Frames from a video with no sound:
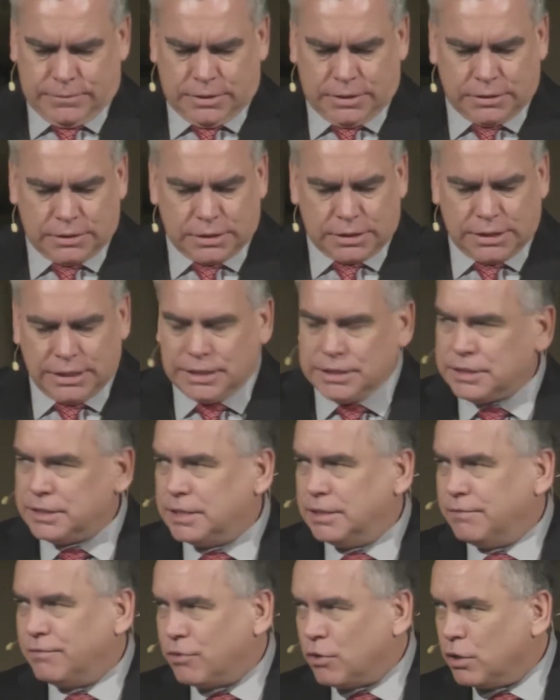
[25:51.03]
There's a sense
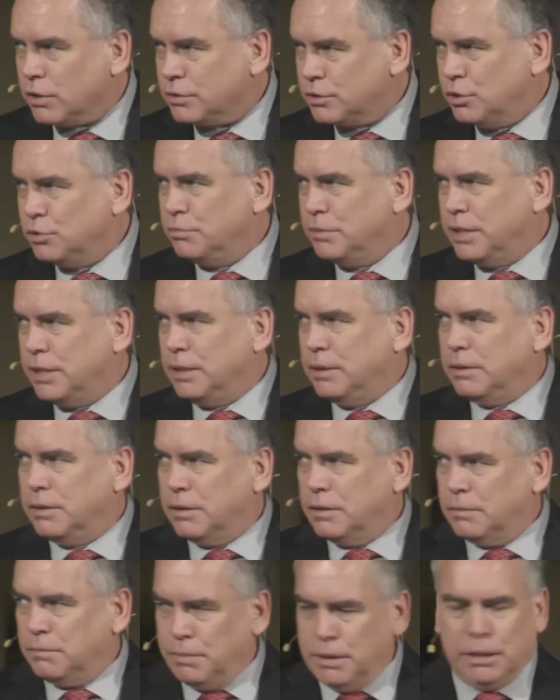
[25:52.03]
that far too many
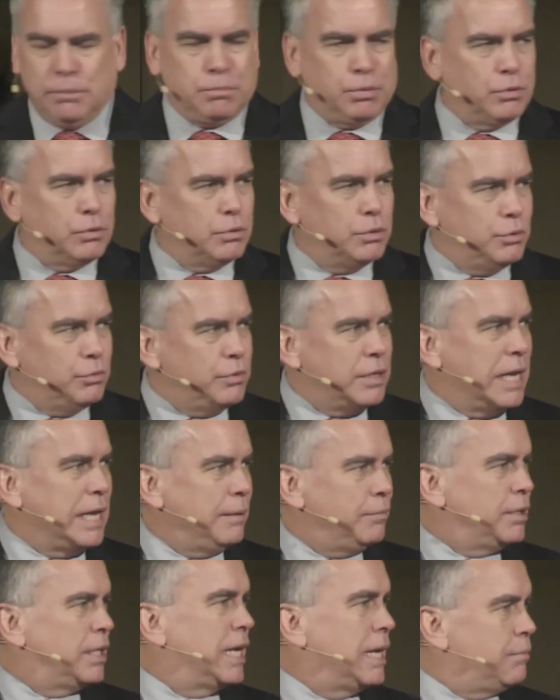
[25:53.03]
people who
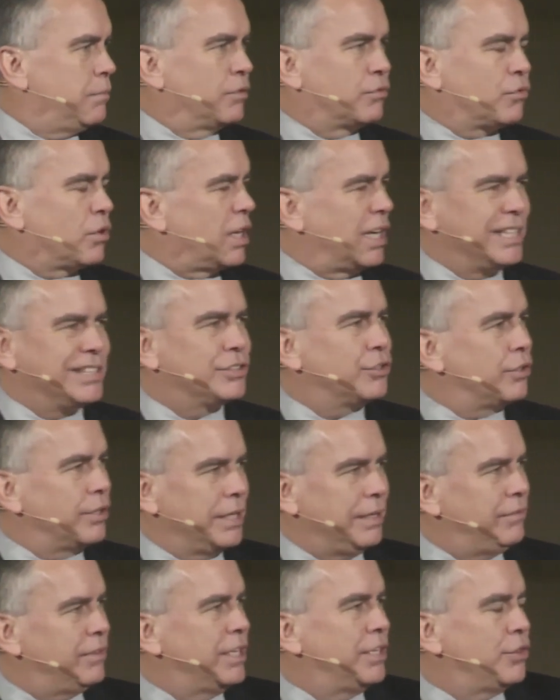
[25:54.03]
name the name of Christ
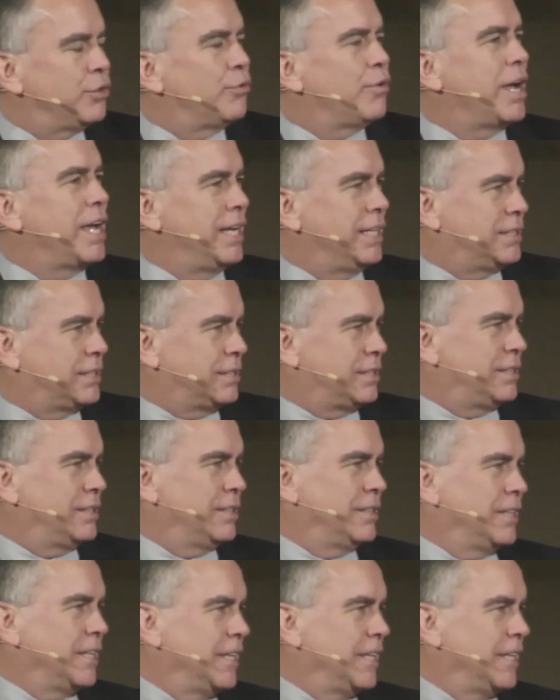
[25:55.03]
aren't even in the race.